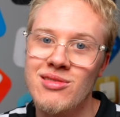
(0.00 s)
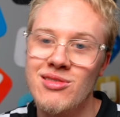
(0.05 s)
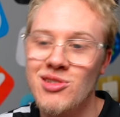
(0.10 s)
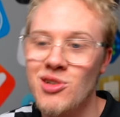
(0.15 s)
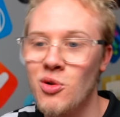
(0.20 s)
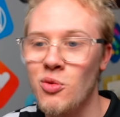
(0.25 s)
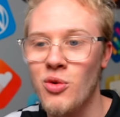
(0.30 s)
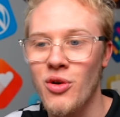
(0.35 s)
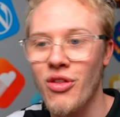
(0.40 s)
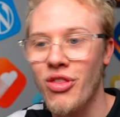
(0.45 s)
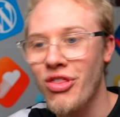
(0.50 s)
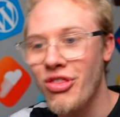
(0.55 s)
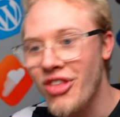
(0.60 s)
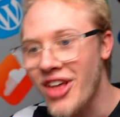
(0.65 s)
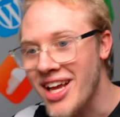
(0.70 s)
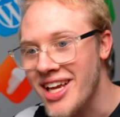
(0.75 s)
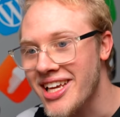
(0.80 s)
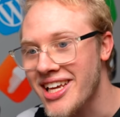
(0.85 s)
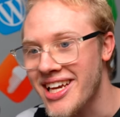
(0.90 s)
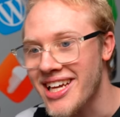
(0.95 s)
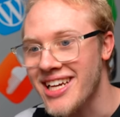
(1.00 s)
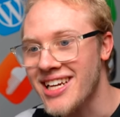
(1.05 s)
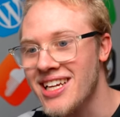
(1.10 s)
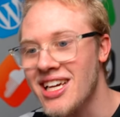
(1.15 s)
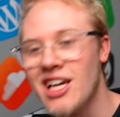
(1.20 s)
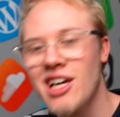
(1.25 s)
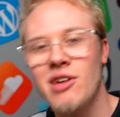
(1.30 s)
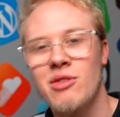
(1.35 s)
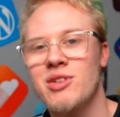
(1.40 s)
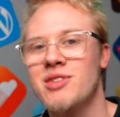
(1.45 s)
So we're thinking
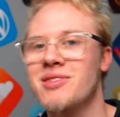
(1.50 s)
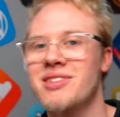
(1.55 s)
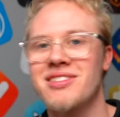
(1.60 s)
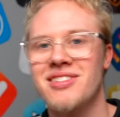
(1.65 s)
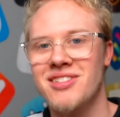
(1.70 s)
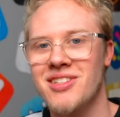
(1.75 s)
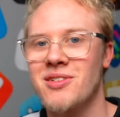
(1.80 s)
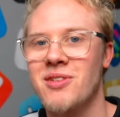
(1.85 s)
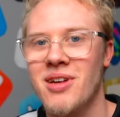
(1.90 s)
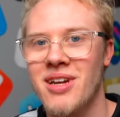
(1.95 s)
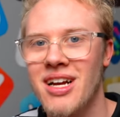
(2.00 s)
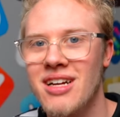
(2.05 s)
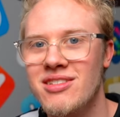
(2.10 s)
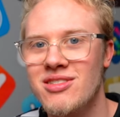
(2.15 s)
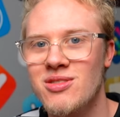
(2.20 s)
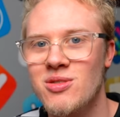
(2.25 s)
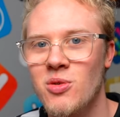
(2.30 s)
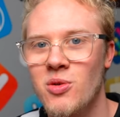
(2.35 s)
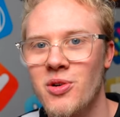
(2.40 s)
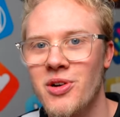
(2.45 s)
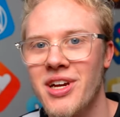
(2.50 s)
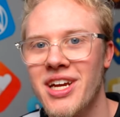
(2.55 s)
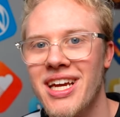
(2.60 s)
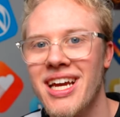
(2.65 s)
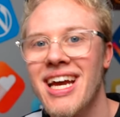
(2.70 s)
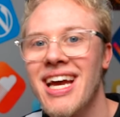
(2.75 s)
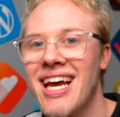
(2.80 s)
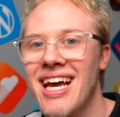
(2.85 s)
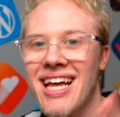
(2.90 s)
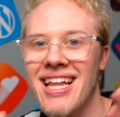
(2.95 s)
leads us into our next story,
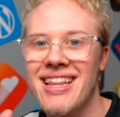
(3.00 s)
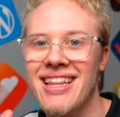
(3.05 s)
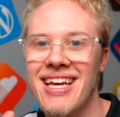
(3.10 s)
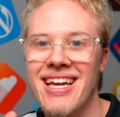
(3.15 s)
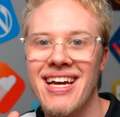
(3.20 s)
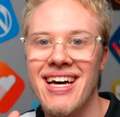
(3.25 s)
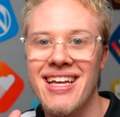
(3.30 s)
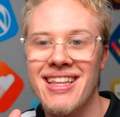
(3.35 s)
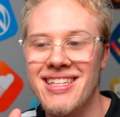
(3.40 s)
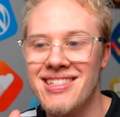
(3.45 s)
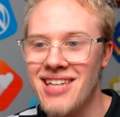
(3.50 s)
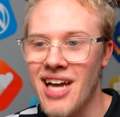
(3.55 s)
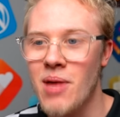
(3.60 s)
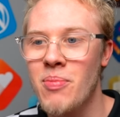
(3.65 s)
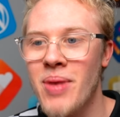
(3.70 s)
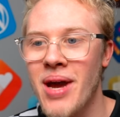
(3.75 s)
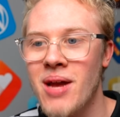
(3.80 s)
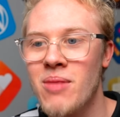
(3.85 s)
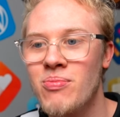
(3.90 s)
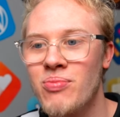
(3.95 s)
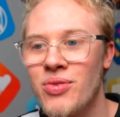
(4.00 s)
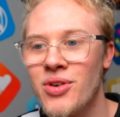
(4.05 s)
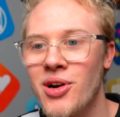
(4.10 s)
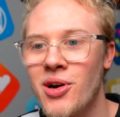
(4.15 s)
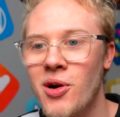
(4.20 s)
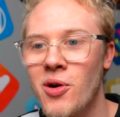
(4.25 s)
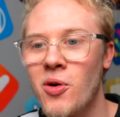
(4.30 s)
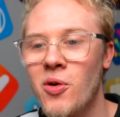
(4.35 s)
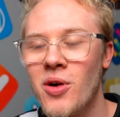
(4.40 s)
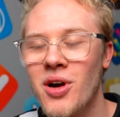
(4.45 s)
that uh, this iPad
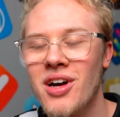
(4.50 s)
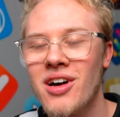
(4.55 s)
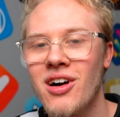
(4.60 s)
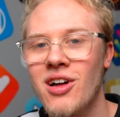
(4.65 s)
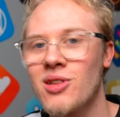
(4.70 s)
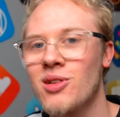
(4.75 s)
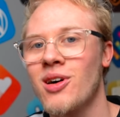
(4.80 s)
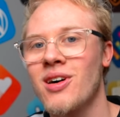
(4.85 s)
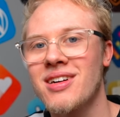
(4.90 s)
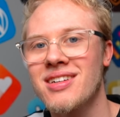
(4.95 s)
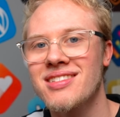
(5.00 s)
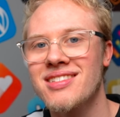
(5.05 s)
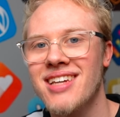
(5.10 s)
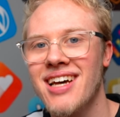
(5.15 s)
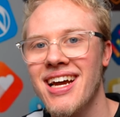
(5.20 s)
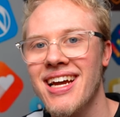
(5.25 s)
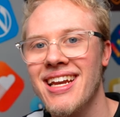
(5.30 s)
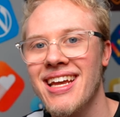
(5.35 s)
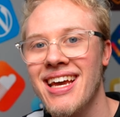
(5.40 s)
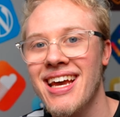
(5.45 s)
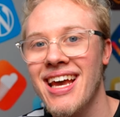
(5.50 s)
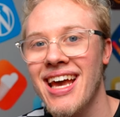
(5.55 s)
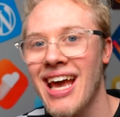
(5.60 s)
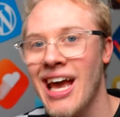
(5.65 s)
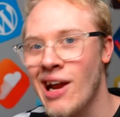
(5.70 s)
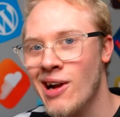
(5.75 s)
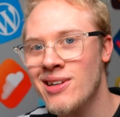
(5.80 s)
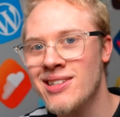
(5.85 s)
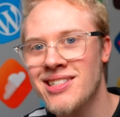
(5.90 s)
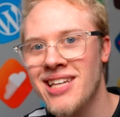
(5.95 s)
Pro alongside
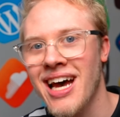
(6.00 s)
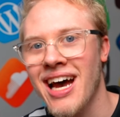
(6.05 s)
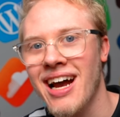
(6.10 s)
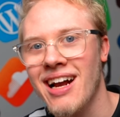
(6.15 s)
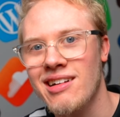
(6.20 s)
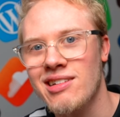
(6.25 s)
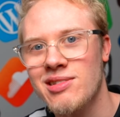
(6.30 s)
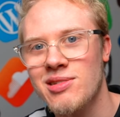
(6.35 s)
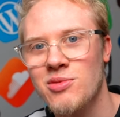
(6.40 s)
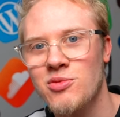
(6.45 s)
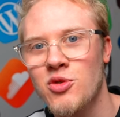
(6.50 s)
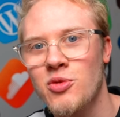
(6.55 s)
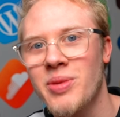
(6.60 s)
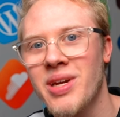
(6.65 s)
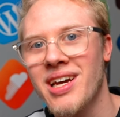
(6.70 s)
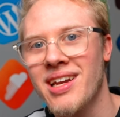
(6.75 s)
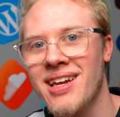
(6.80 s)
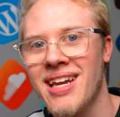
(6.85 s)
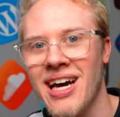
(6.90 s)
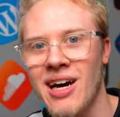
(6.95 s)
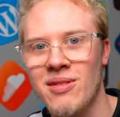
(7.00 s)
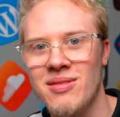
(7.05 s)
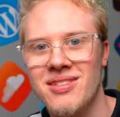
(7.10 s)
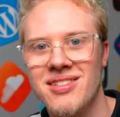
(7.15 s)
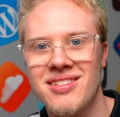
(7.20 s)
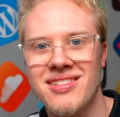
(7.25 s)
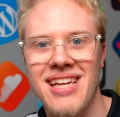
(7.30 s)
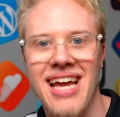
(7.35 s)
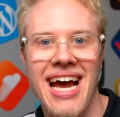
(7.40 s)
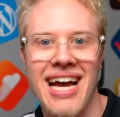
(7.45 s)
AirTags will be
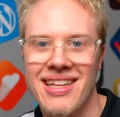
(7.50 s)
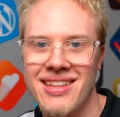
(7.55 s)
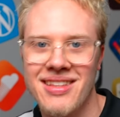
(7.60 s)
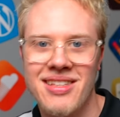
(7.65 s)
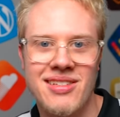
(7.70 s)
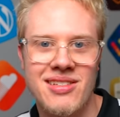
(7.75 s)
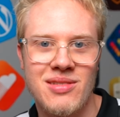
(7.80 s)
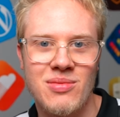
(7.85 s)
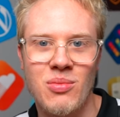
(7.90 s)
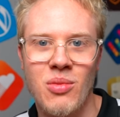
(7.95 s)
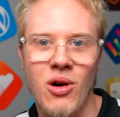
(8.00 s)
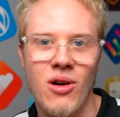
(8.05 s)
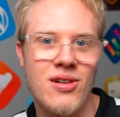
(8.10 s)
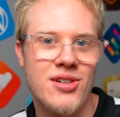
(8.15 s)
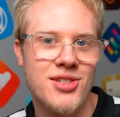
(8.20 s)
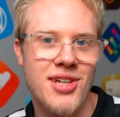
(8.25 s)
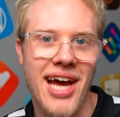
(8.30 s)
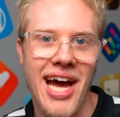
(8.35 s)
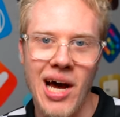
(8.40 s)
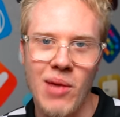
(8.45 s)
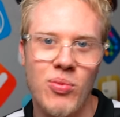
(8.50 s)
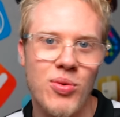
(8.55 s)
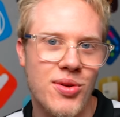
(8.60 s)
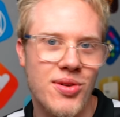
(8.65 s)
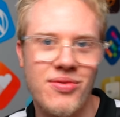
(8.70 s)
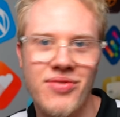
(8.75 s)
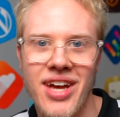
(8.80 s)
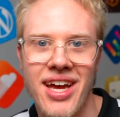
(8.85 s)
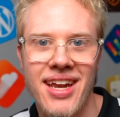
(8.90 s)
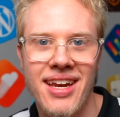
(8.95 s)
announced at this March Apple event.